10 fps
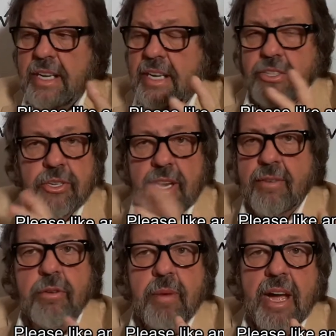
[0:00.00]
is
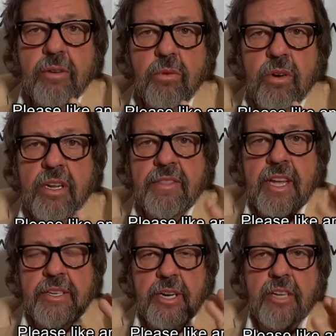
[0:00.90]
never buy one
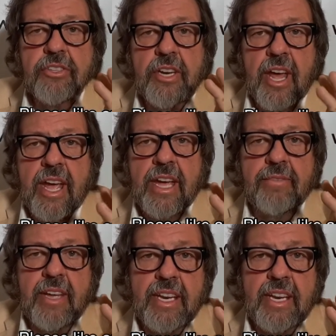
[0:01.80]
that doesn't have